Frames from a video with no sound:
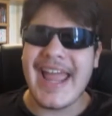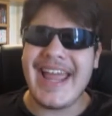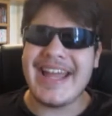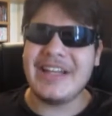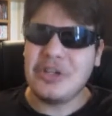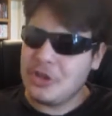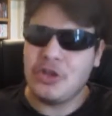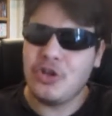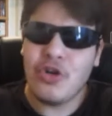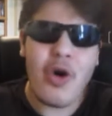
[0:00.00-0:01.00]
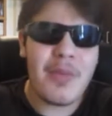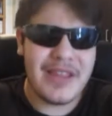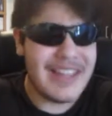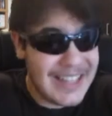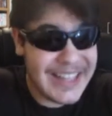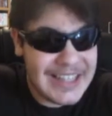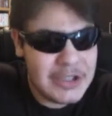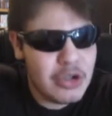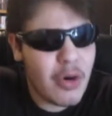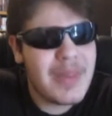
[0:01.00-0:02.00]
And normally,
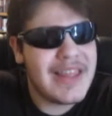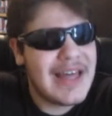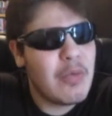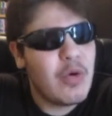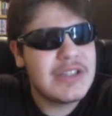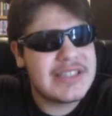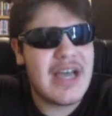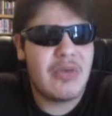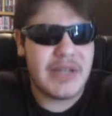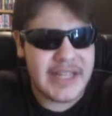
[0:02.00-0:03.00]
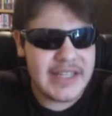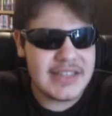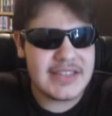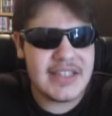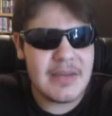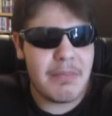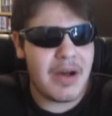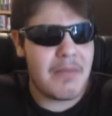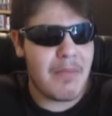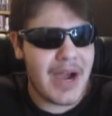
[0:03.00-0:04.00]
like, normally that would sound easy,
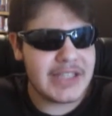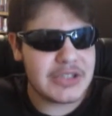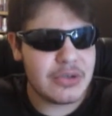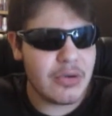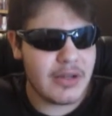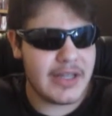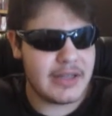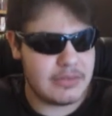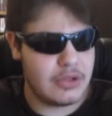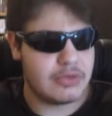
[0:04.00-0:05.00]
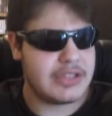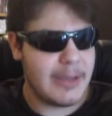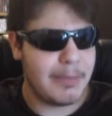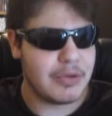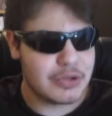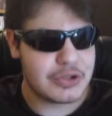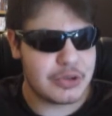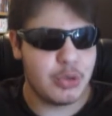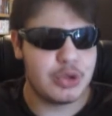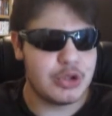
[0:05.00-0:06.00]
but in my school, unlike you know typical
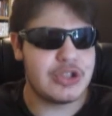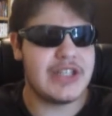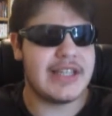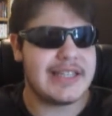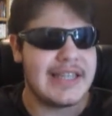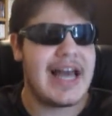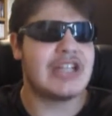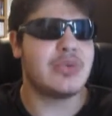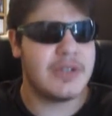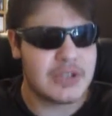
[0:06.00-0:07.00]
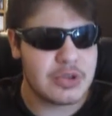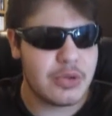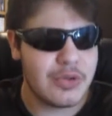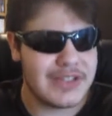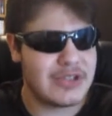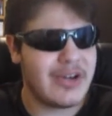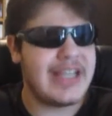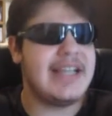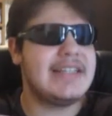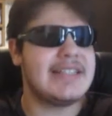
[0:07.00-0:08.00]
schools, usually like the last week of school, they
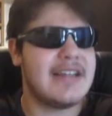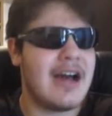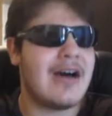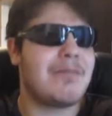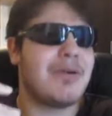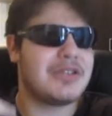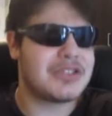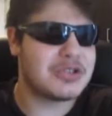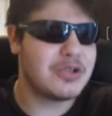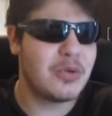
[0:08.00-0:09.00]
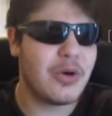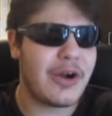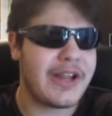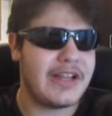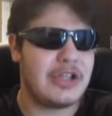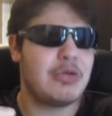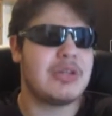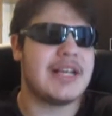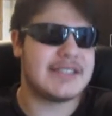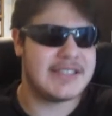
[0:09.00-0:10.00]
start easing up on schoolwork and new
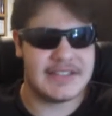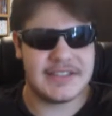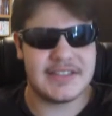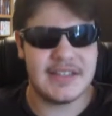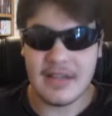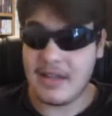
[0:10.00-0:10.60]
lessons.